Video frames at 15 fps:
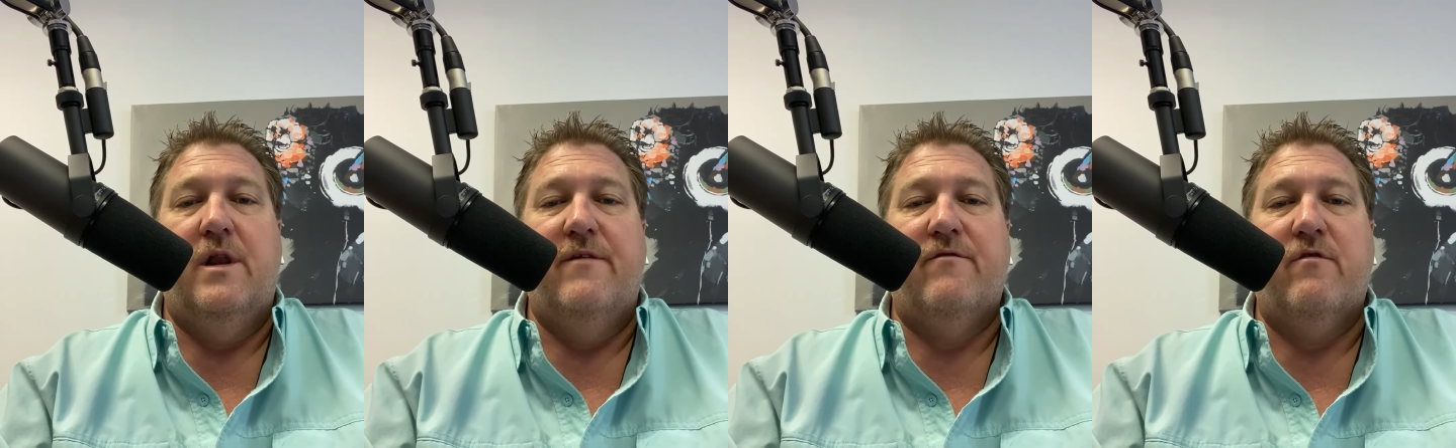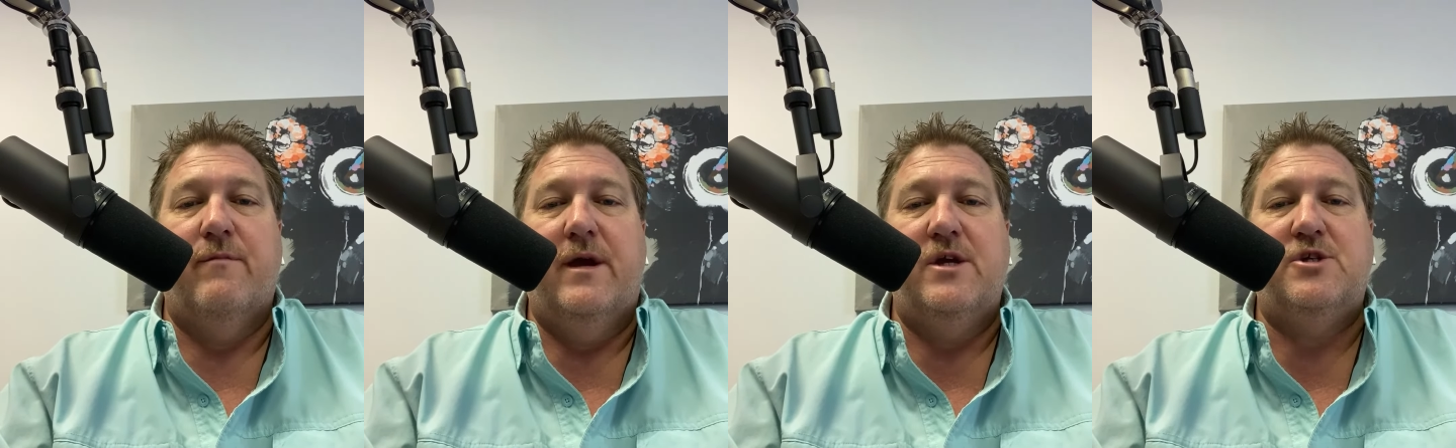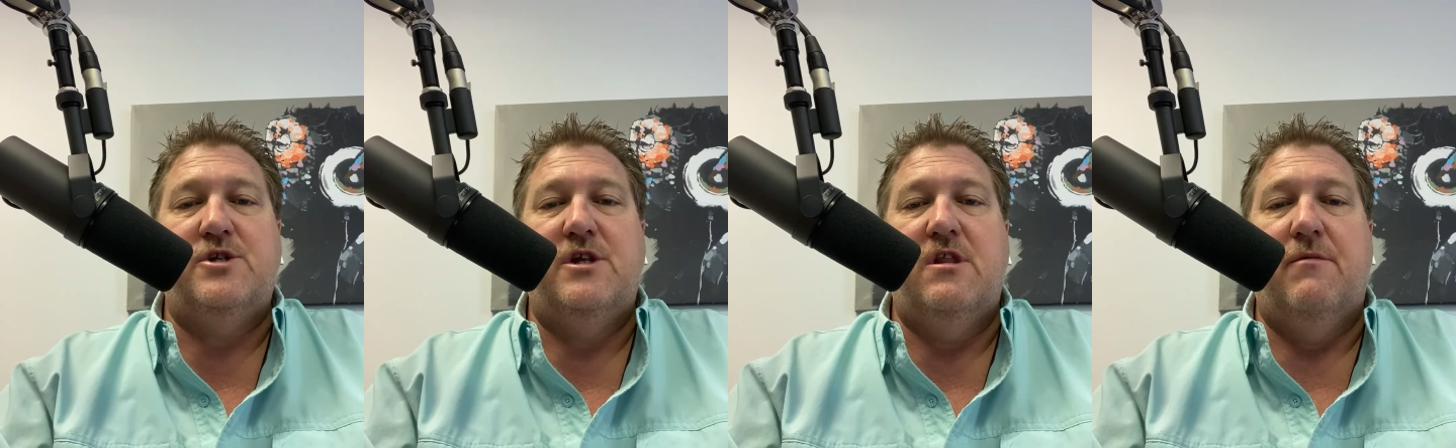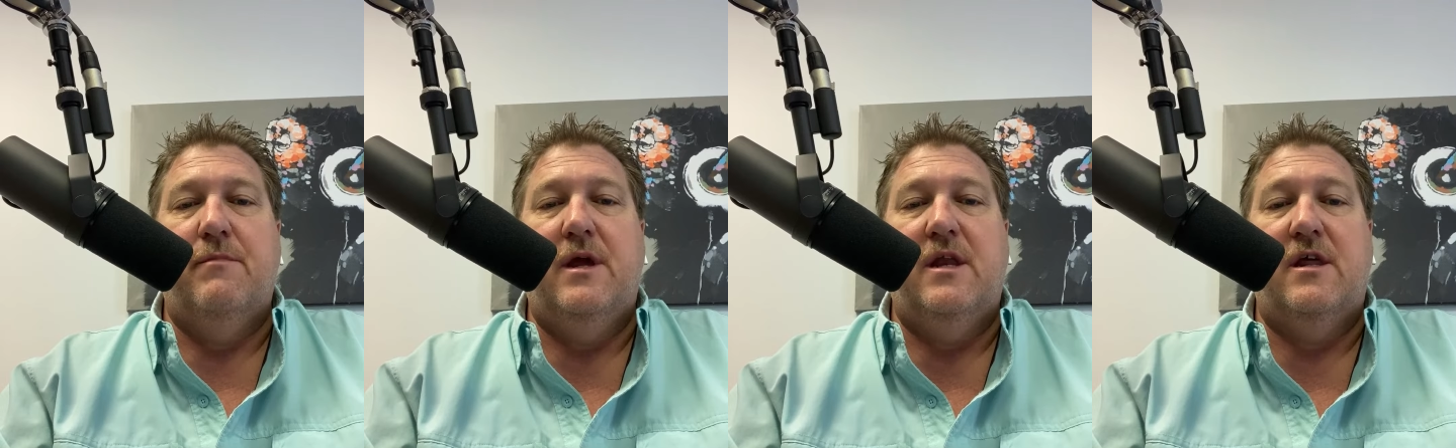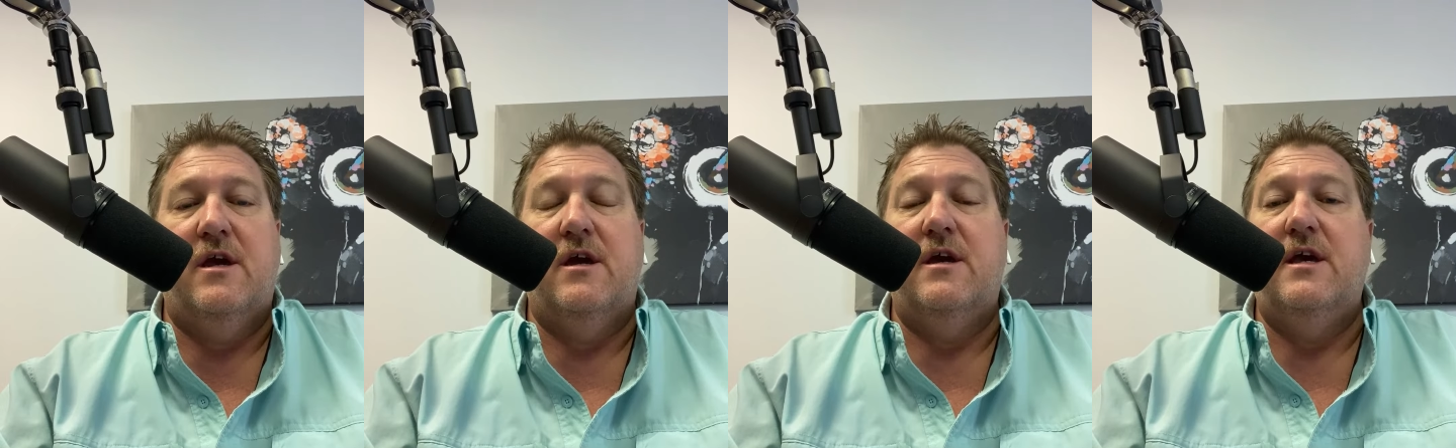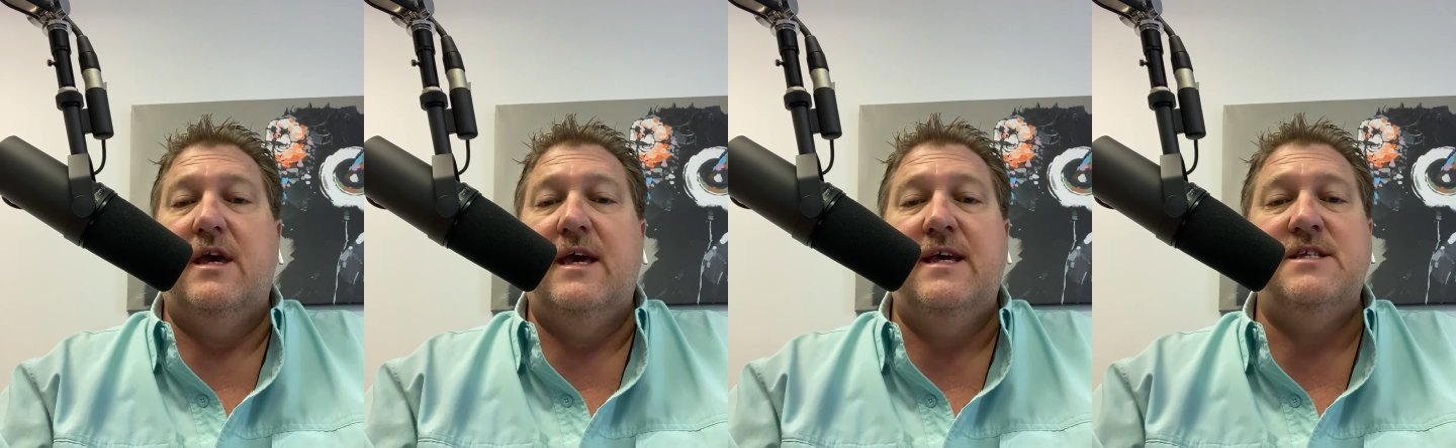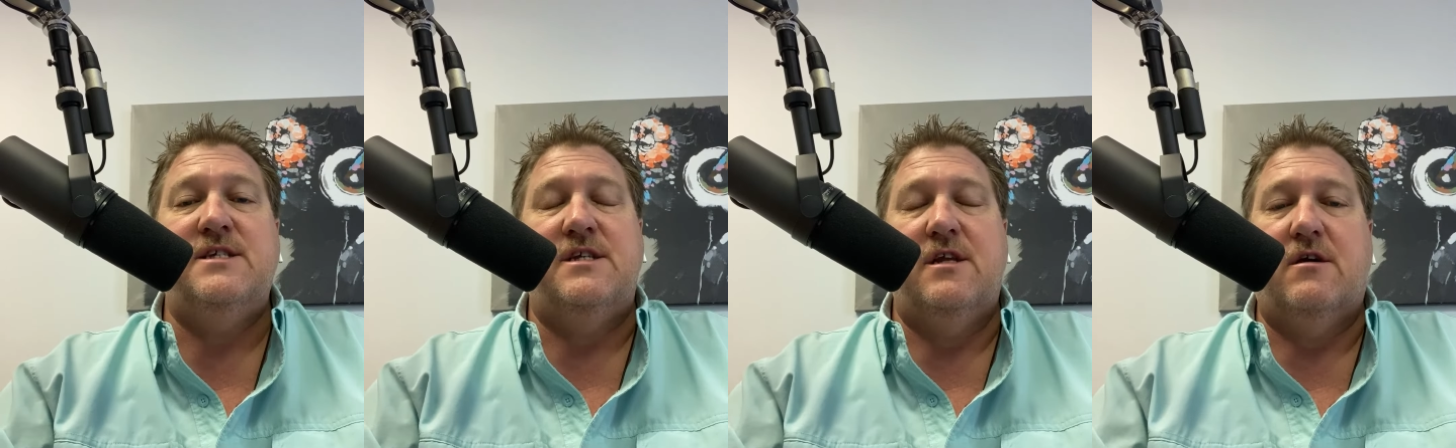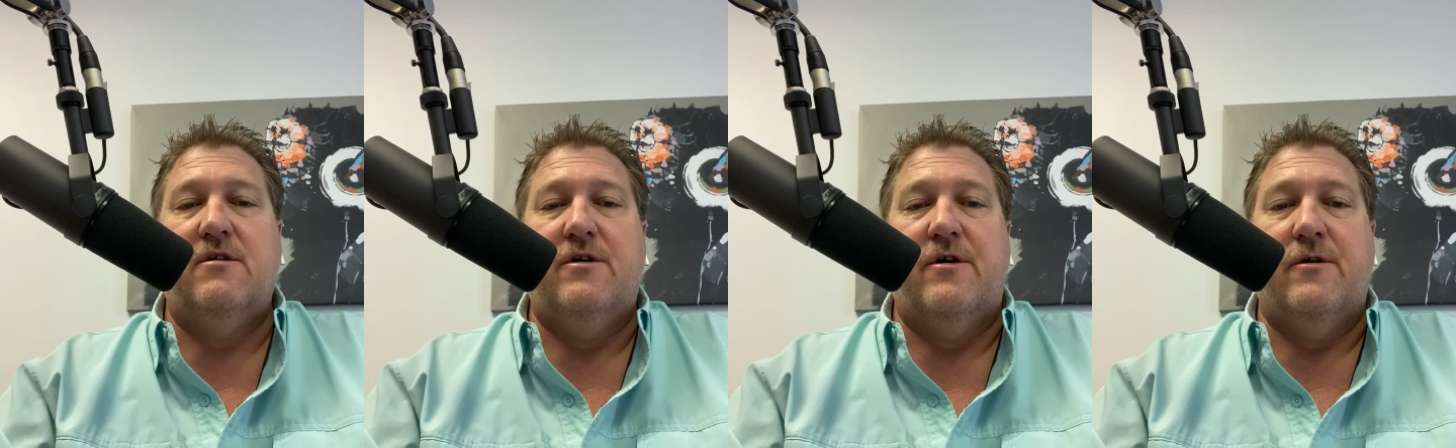information in the media isn't
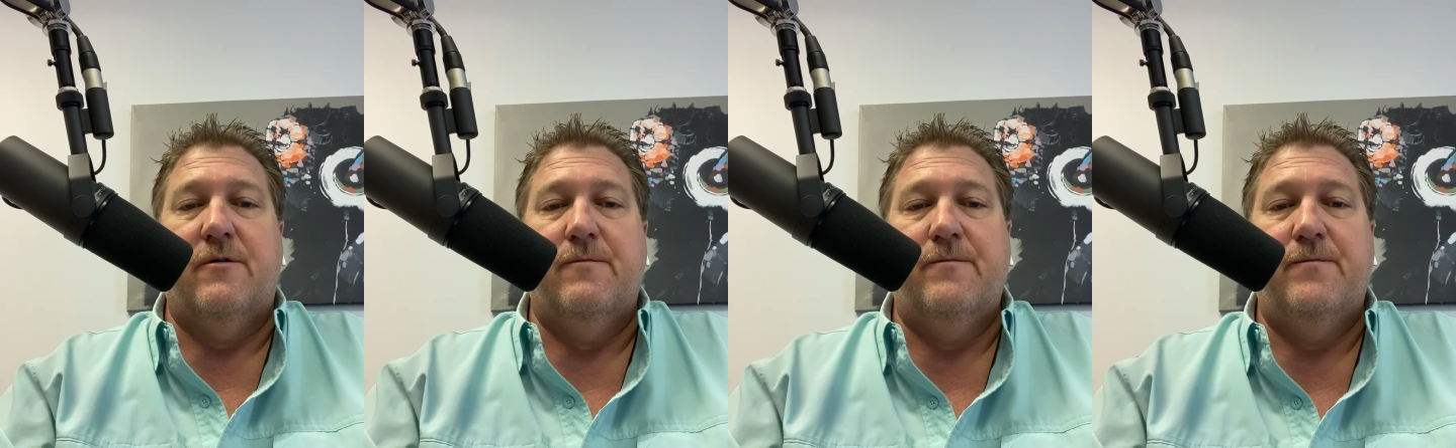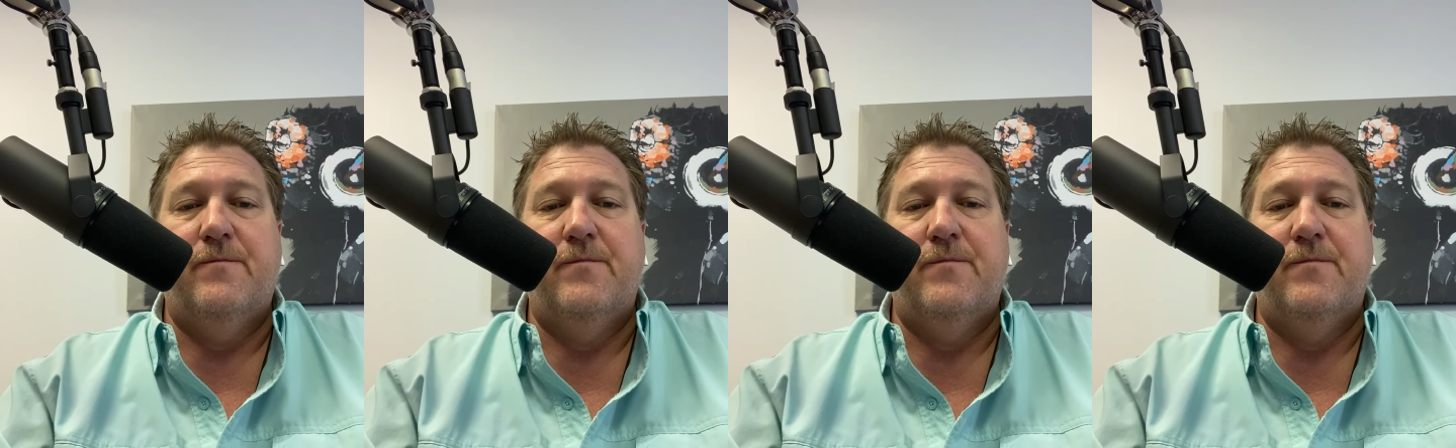clear.